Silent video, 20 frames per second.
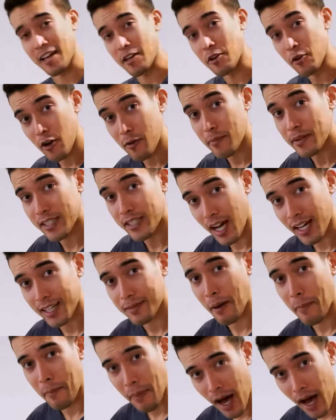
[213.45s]
I know I've been talking
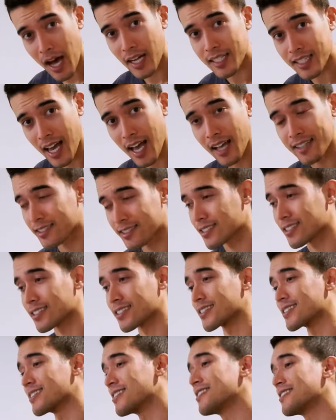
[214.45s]
about
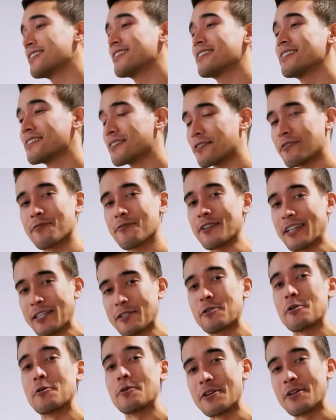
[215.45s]
podcasting for
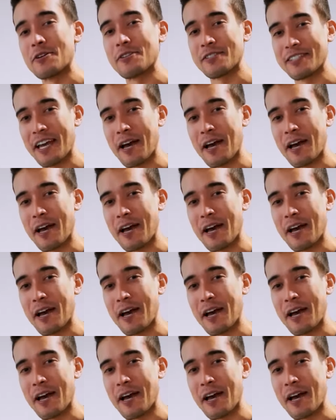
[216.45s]
like two years